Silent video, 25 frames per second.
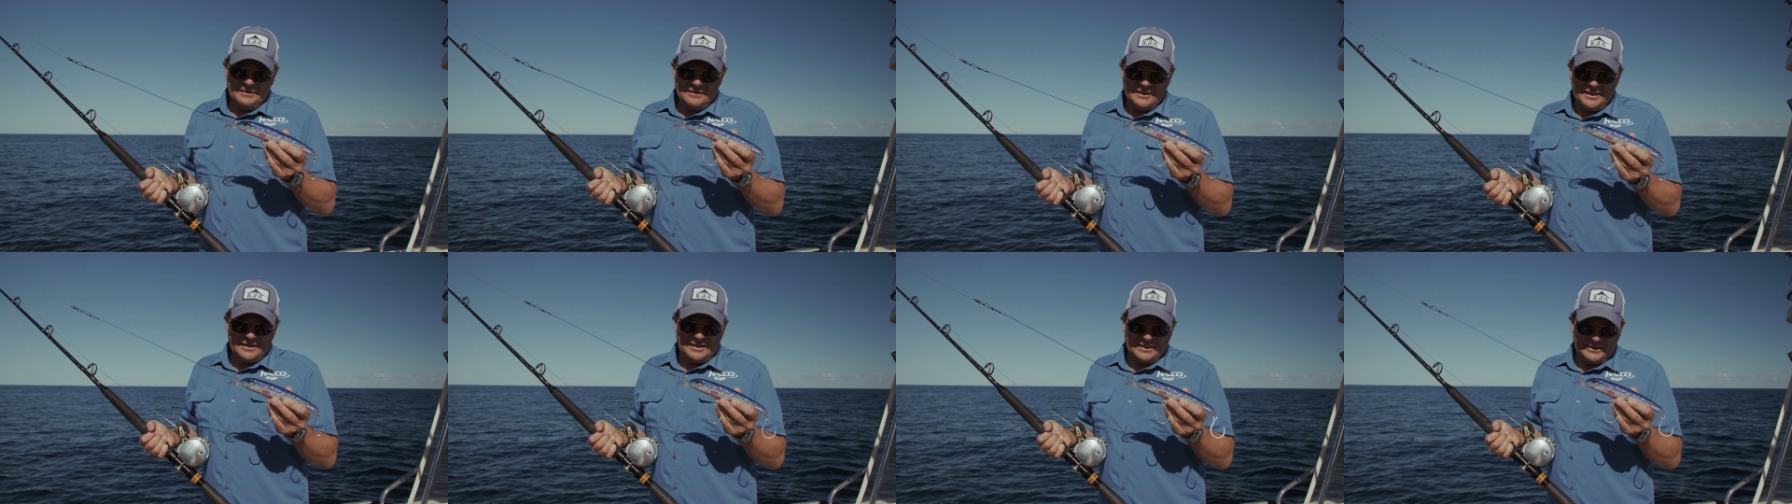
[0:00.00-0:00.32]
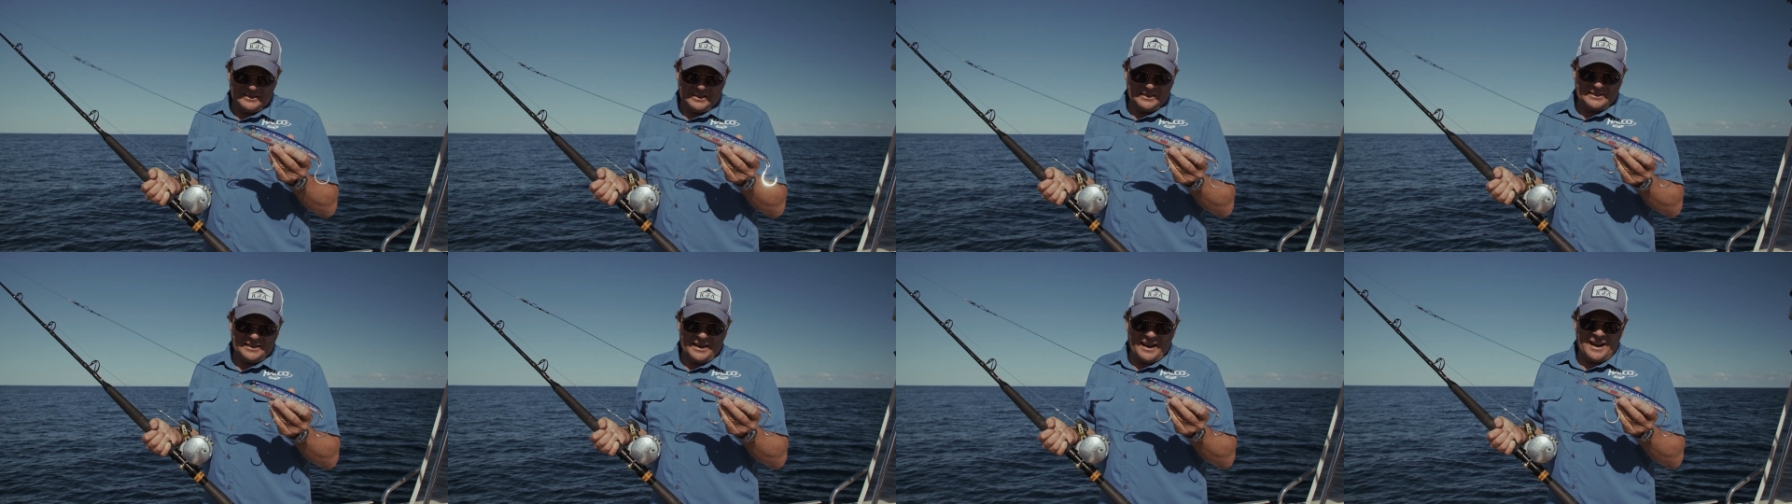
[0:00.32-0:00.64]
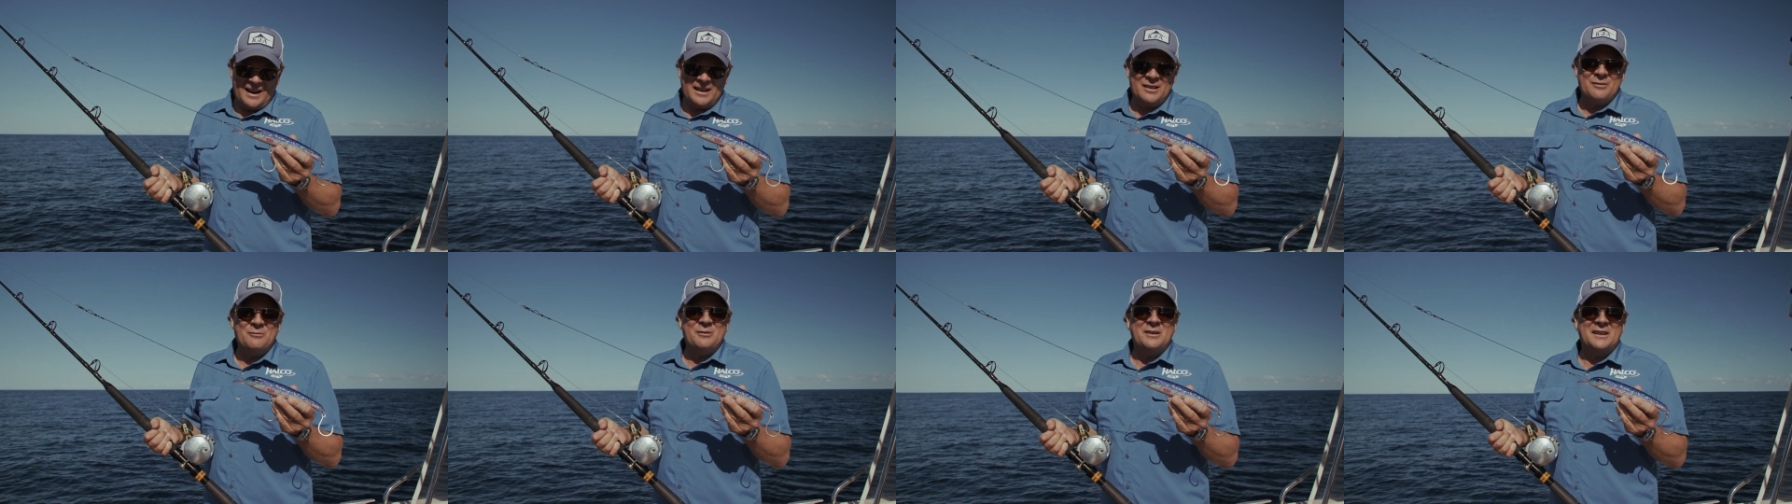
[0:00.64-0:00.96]
This is the
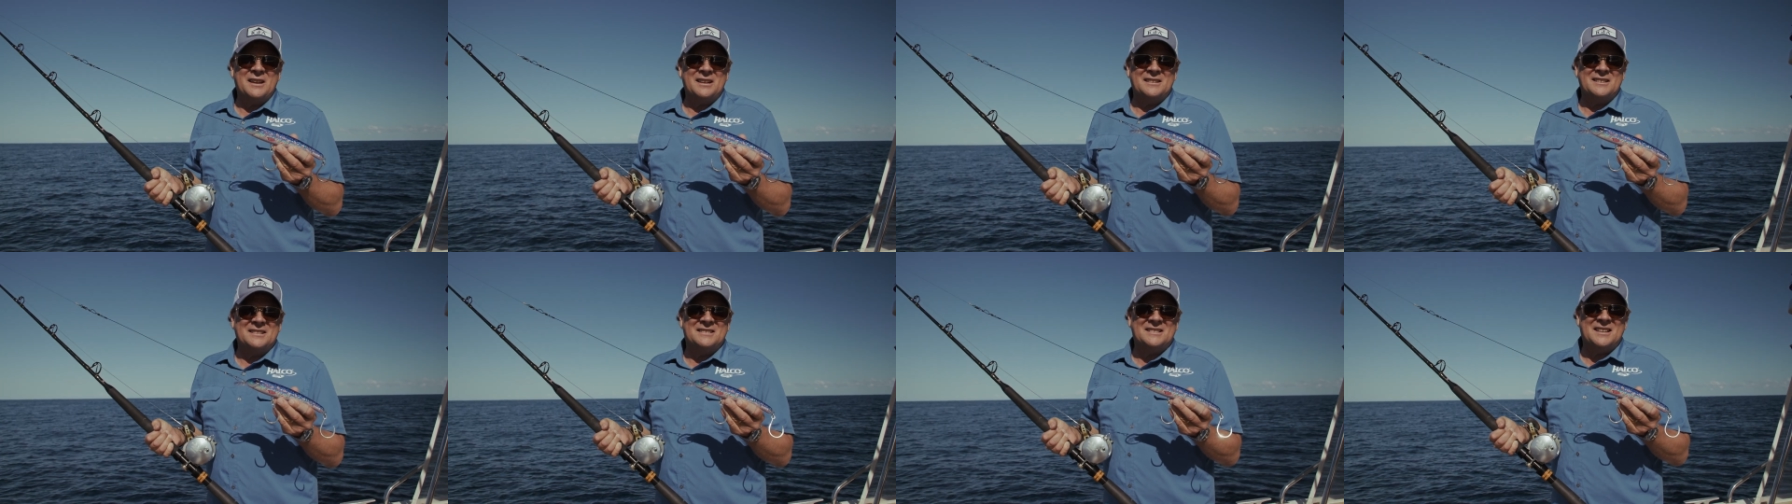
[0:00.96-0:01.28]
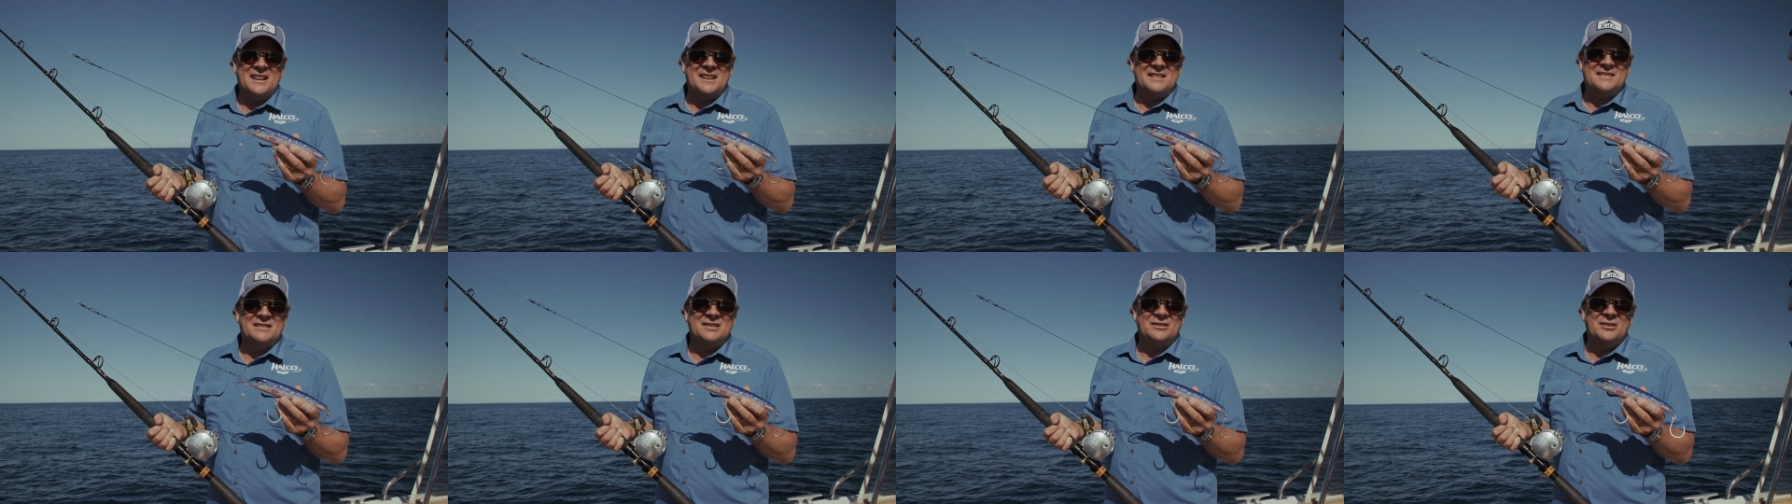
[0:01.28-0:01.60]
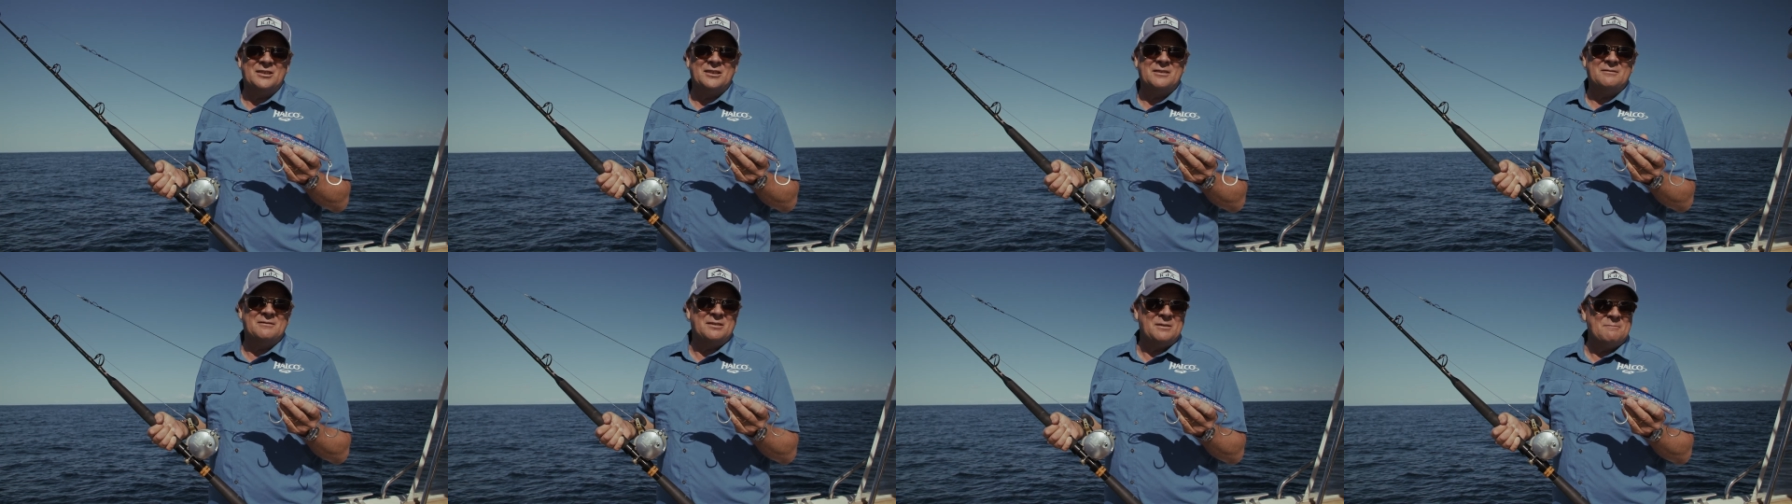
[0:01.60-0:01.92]
day that we get to test it
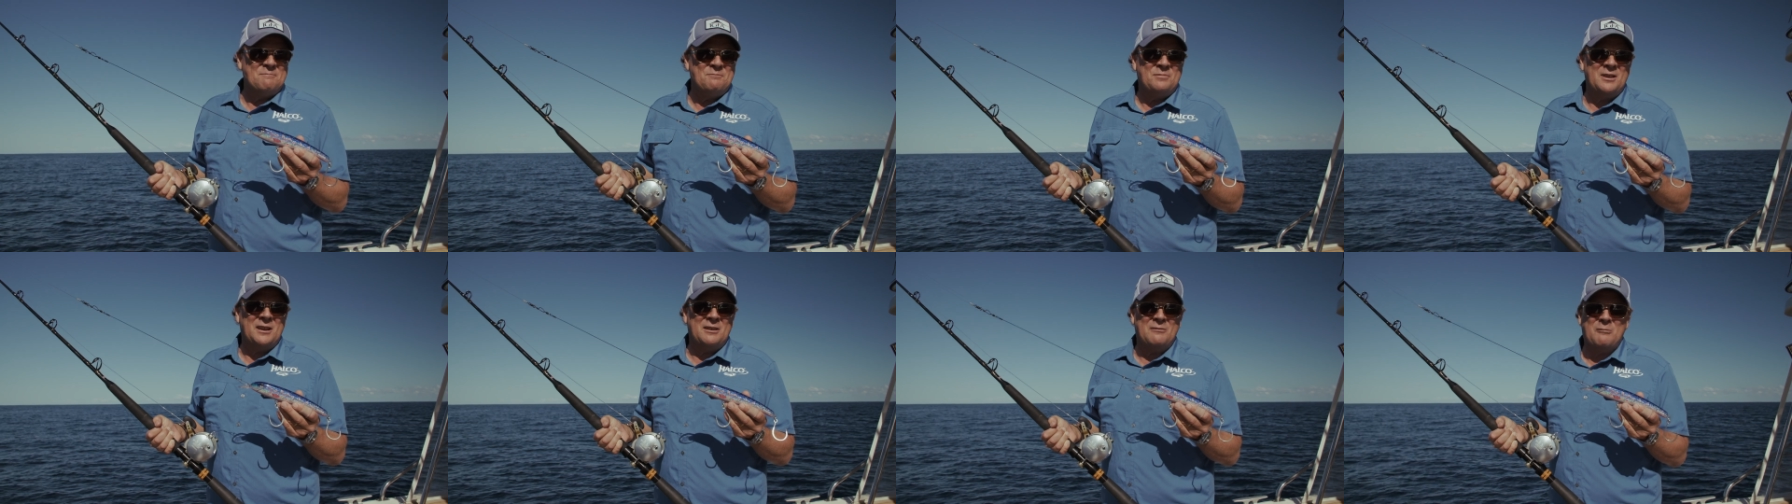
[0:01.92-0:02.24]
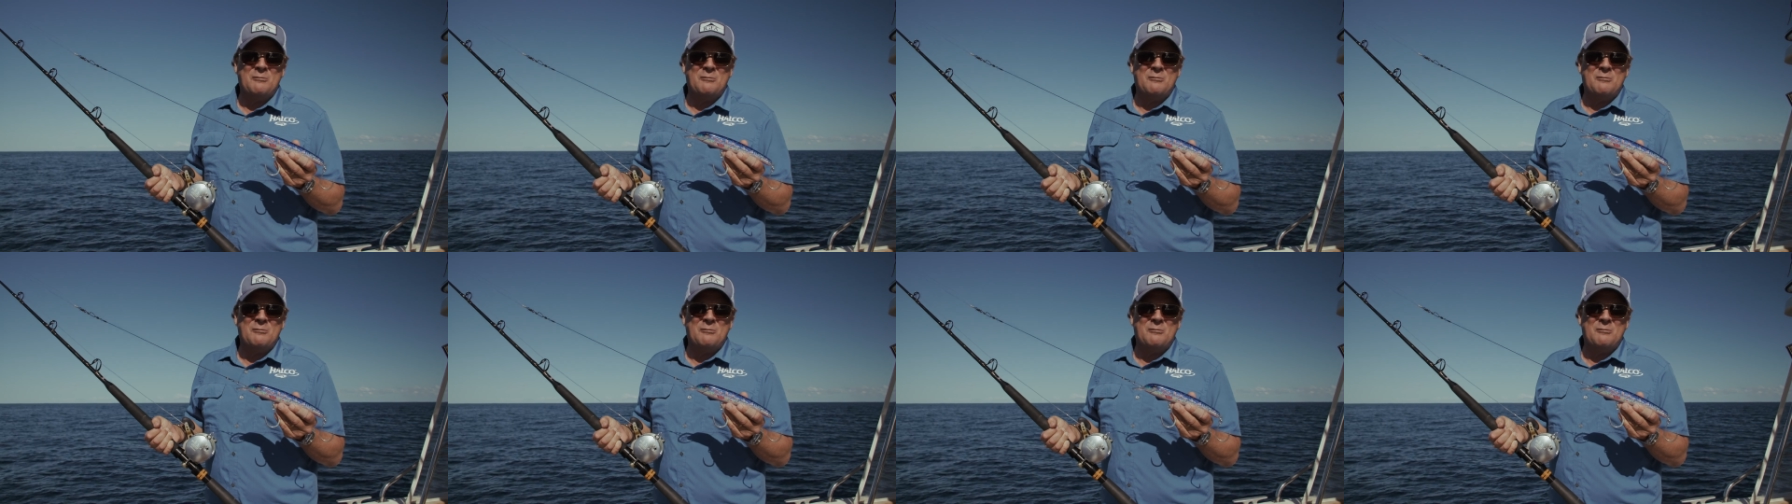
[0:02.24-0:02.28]
on to big